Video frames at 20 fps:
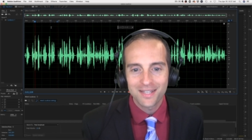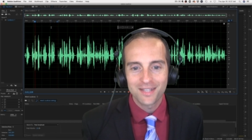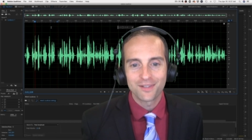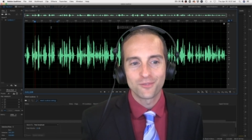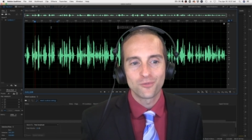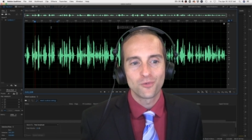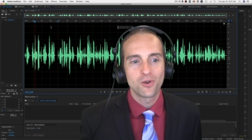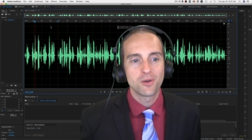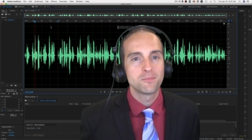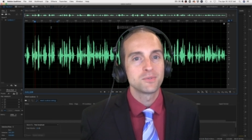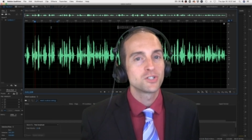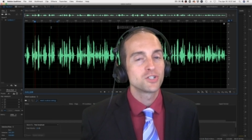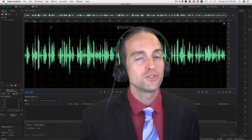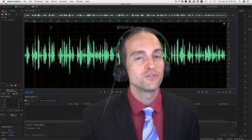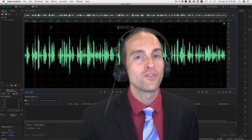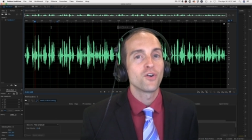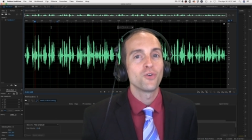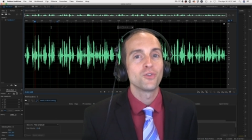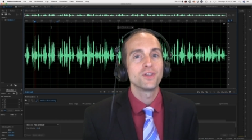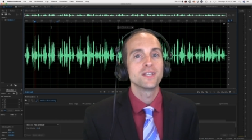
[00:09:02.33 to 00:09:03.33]
in the world, but you've
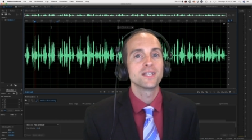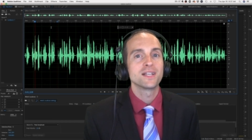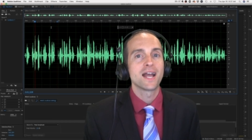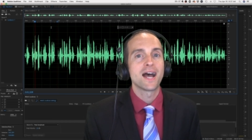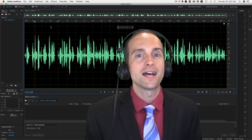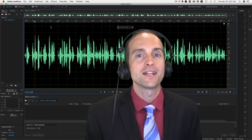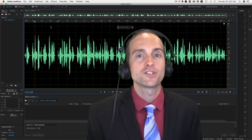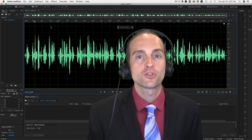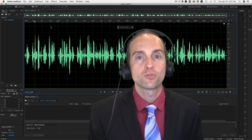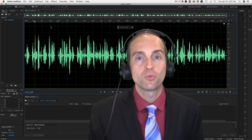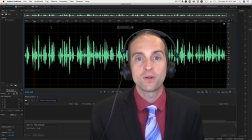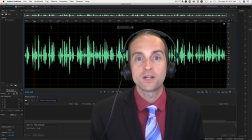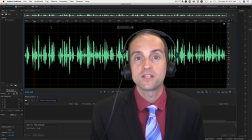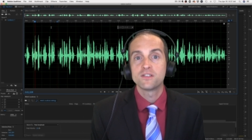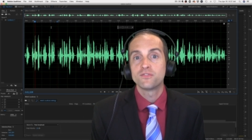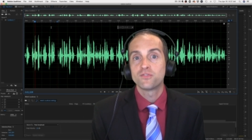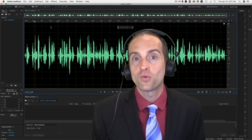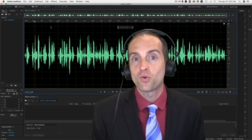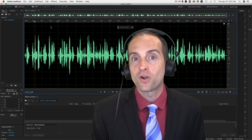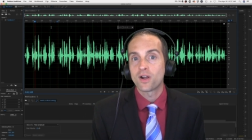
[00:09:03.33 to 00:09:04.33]
only got
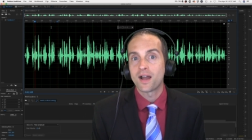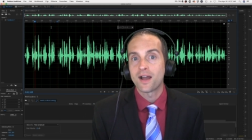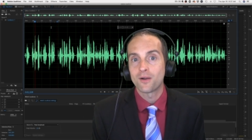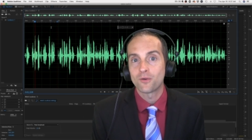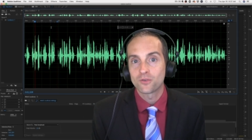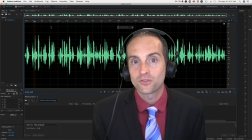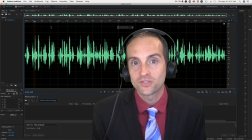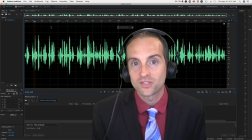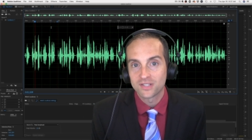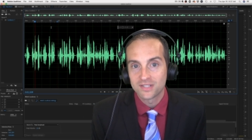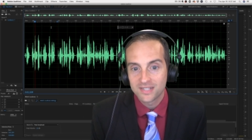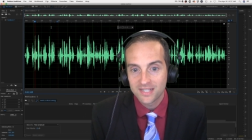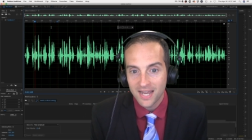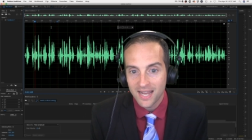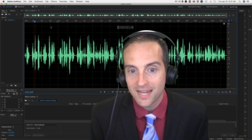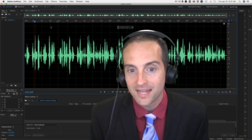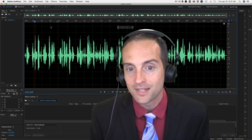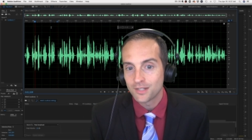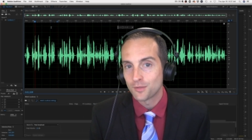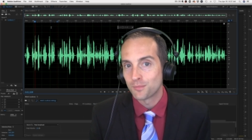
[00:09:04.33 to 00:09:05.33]
24 hours a
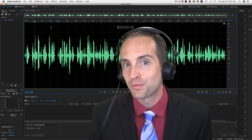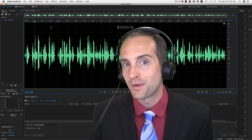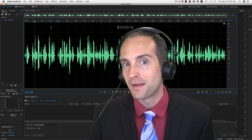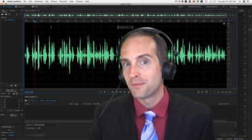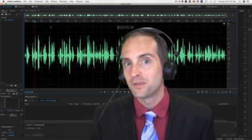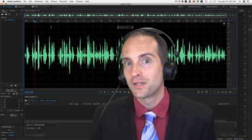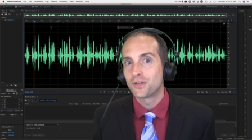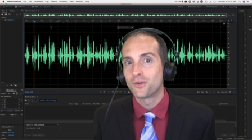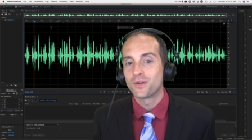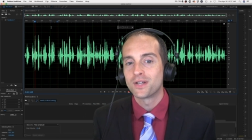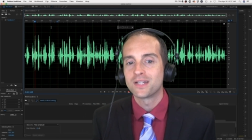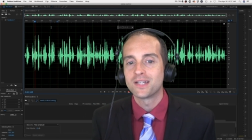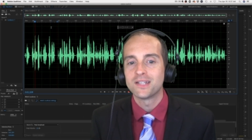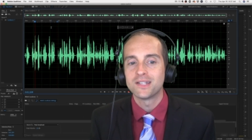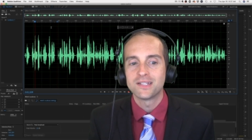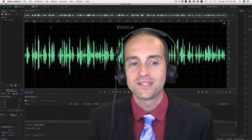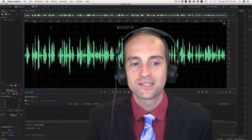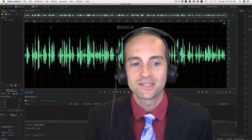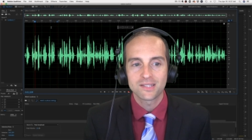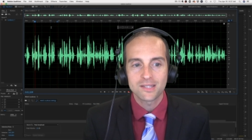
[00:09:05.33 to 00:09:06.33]
day. You're probably going to need
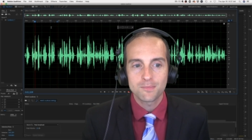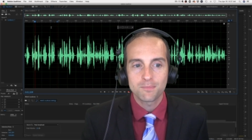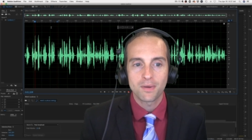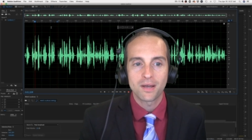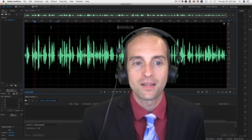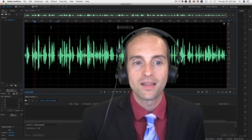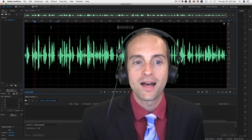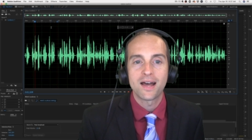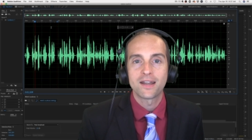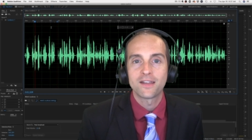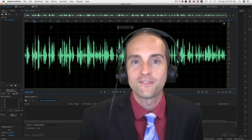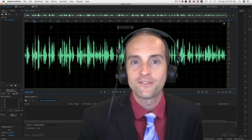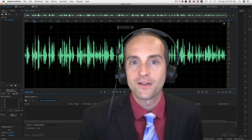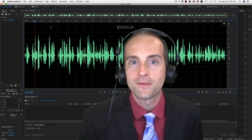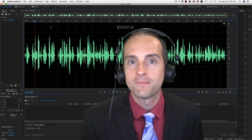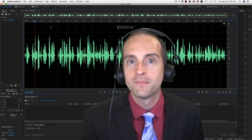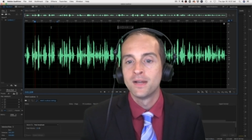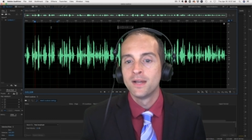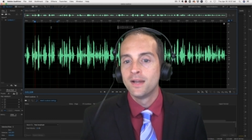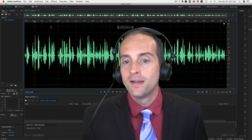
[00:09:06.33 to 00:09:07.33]
to sleep a lot of them.